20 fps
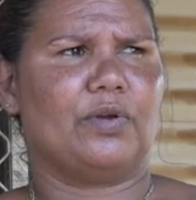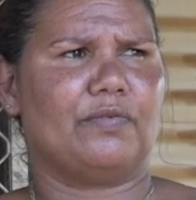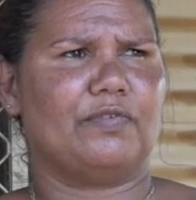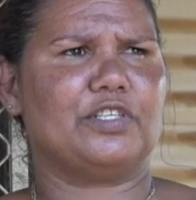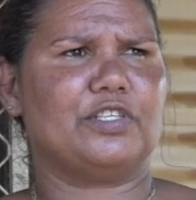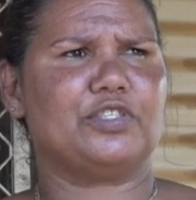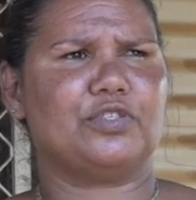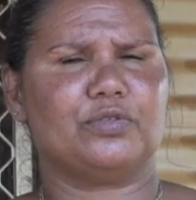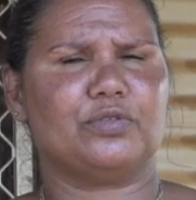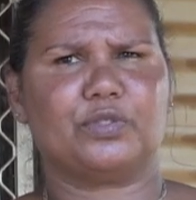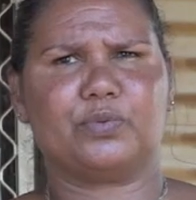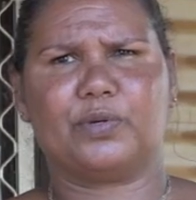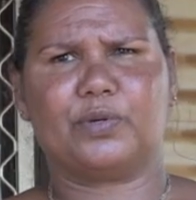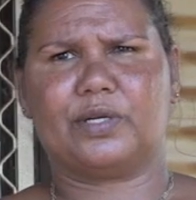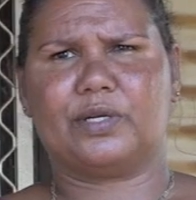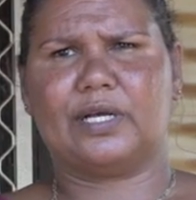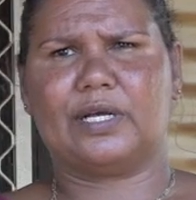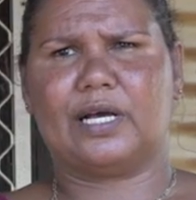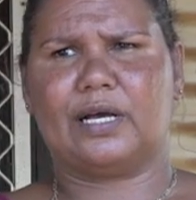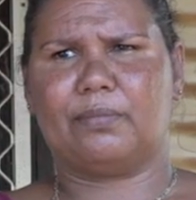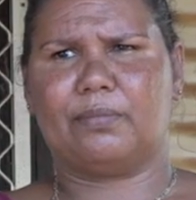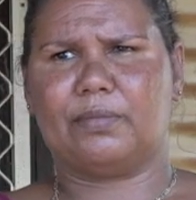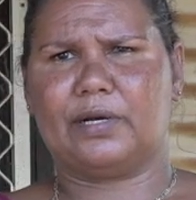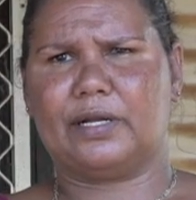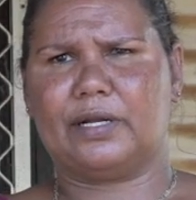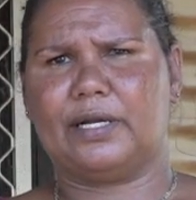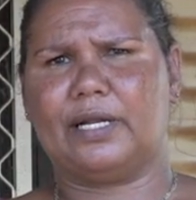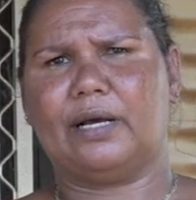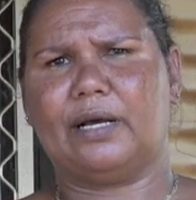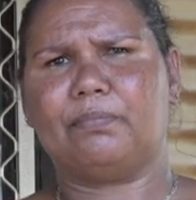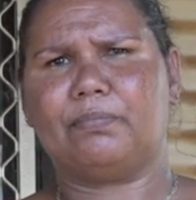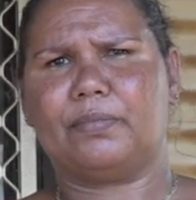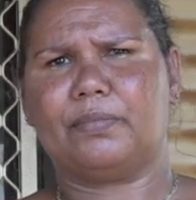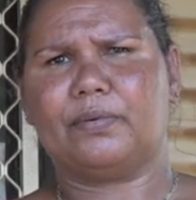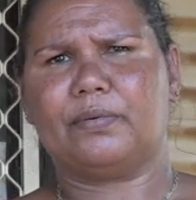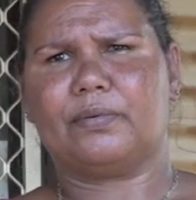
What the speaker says: have issues with our dump.